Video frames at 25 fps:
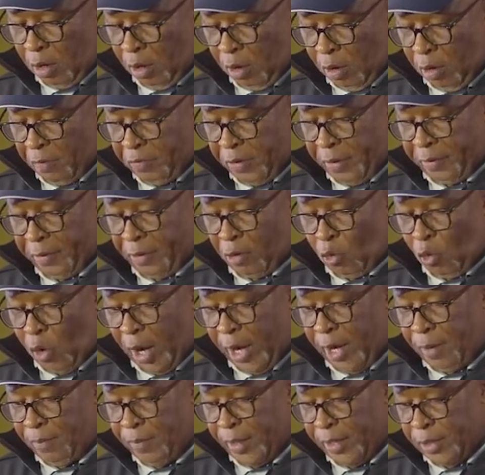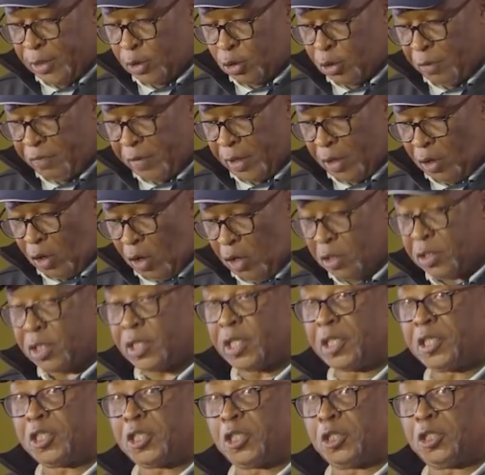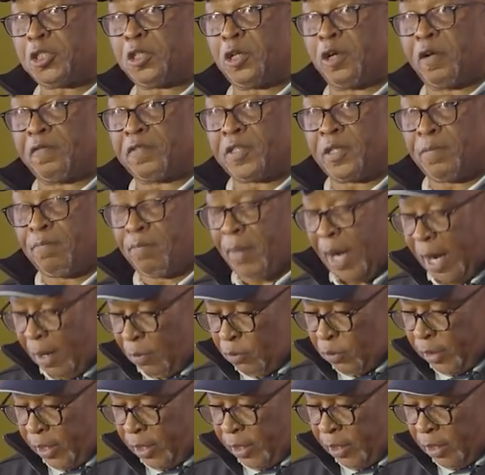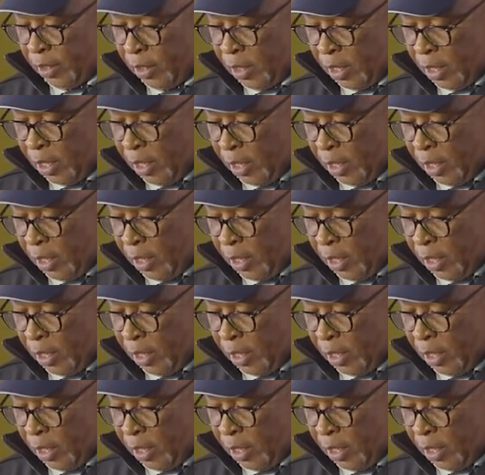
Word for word: of the requirements of the Constitution of Zimbabwe